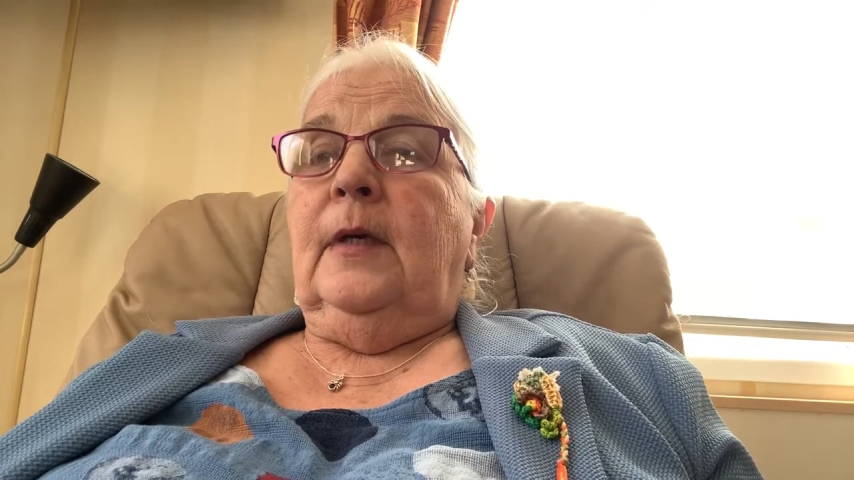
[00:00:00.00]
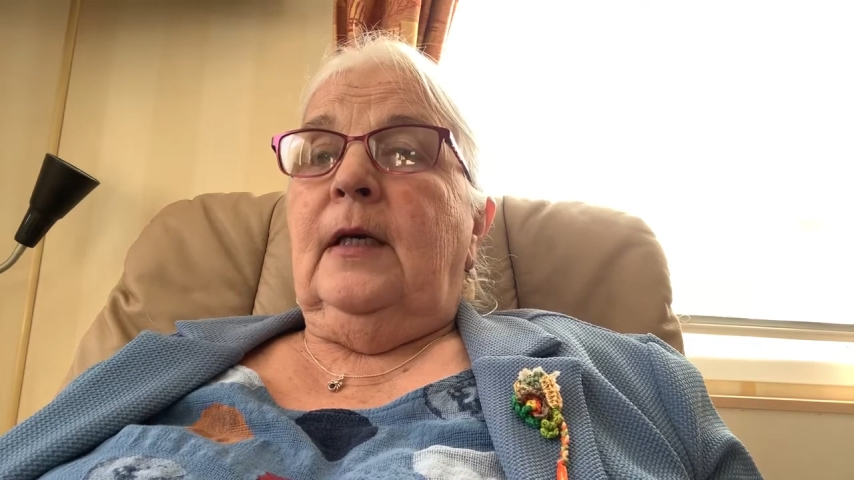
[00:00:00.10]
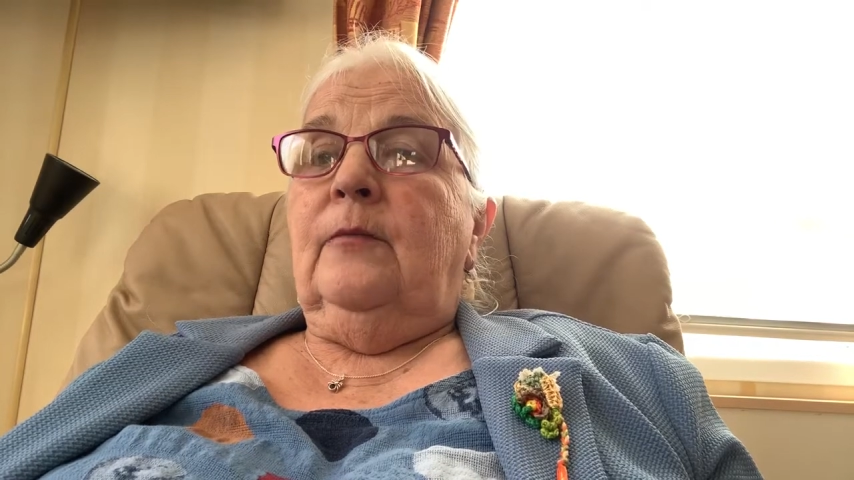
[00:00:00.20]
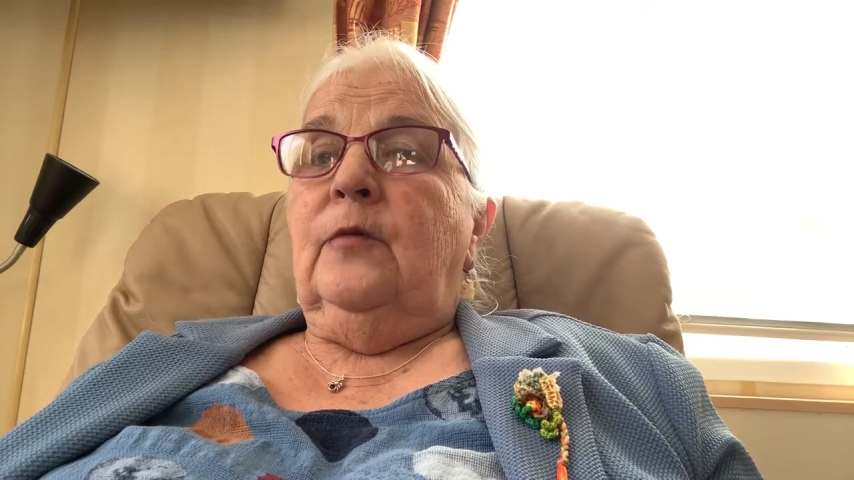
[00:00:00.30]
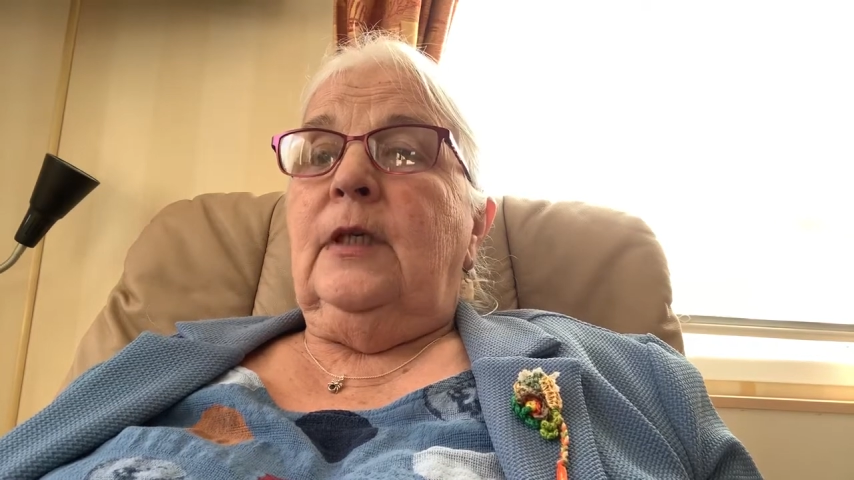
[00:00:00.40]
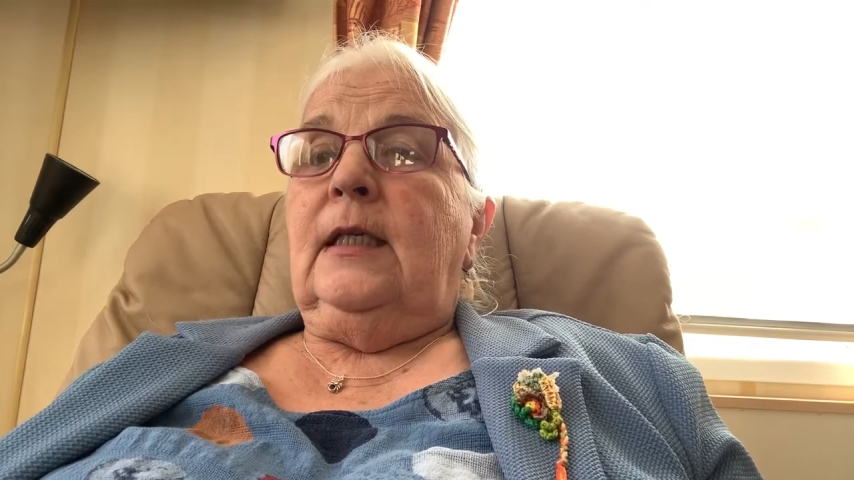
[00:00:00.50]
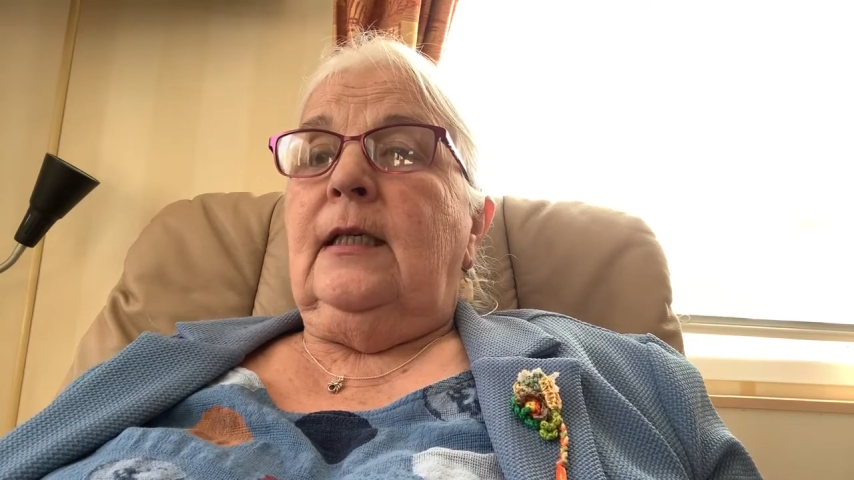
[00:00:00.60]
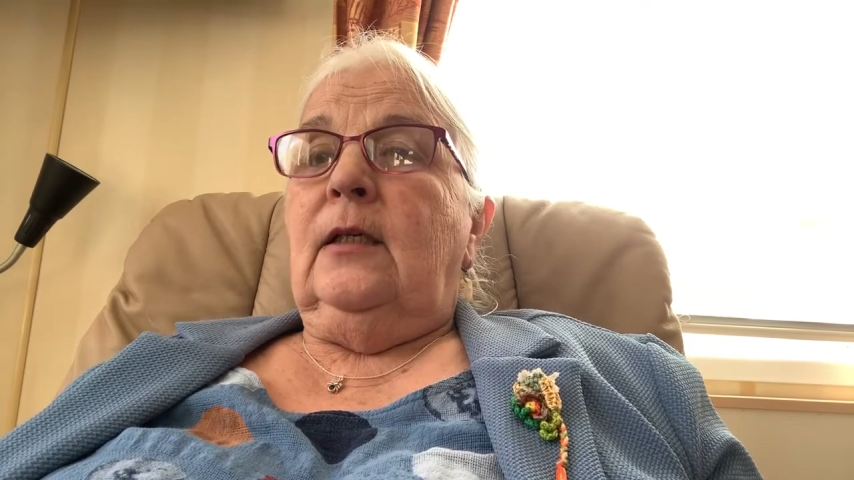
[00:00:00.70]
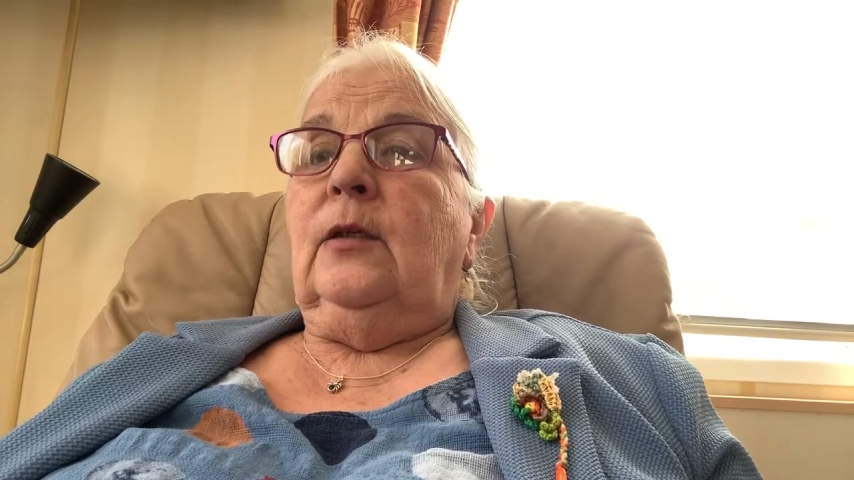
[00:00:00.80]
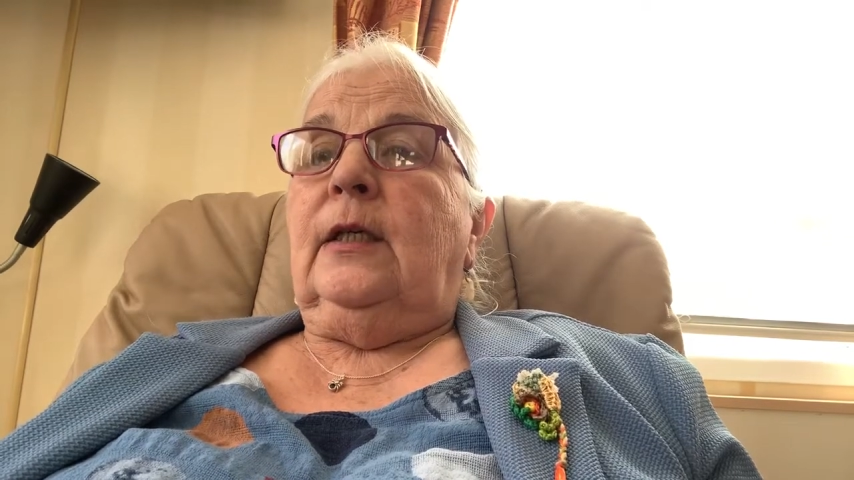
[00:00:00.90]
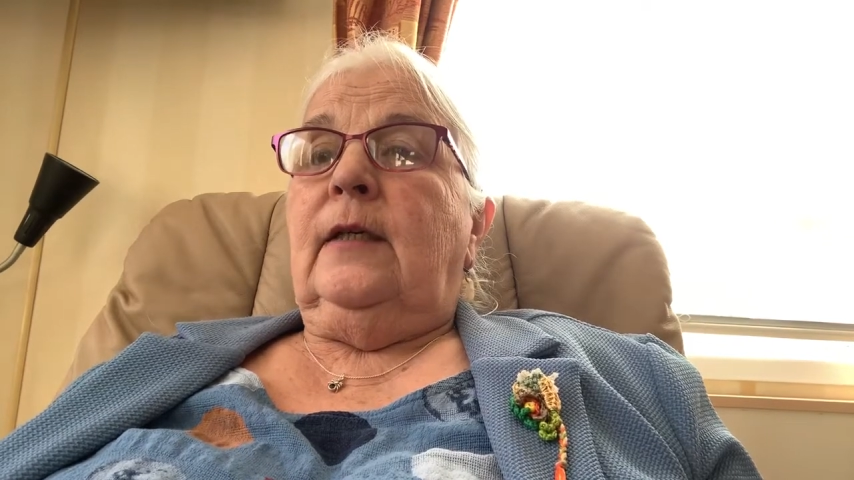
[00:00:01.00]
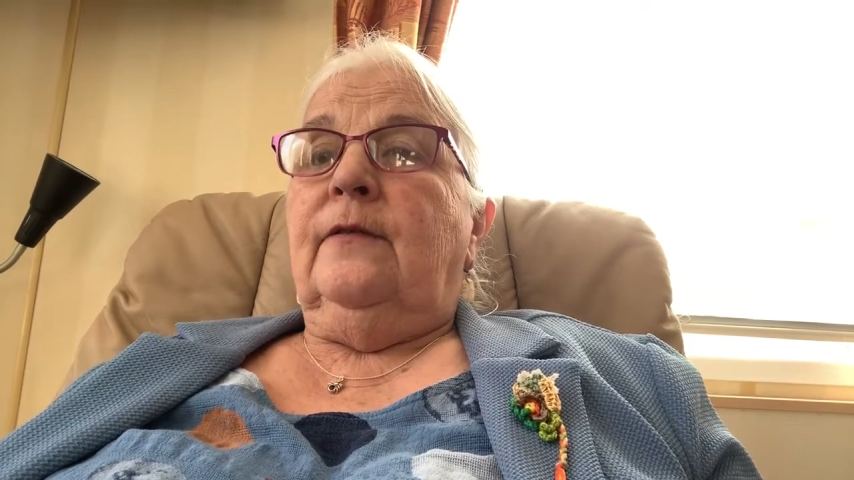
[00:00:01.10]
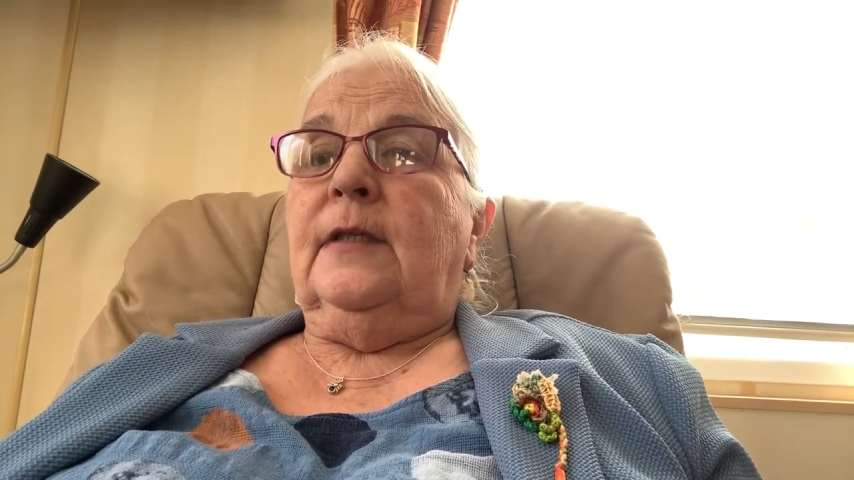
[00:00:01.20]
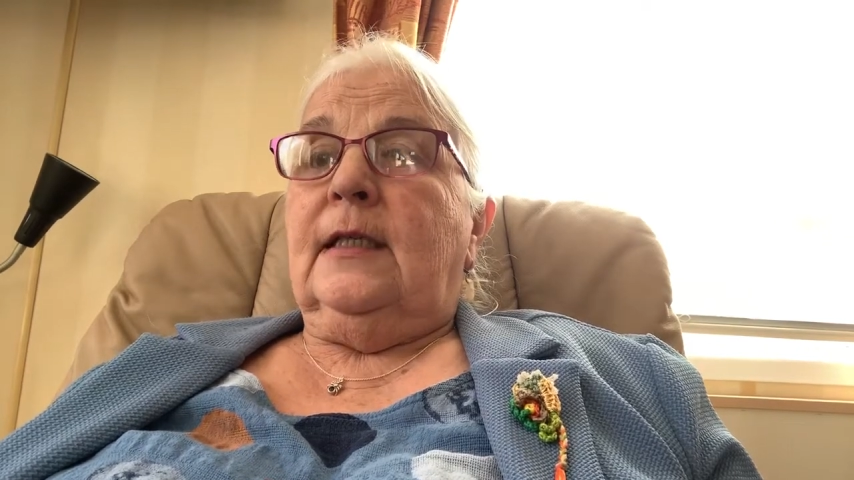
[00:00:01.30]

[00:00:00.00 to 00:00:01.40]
really looking for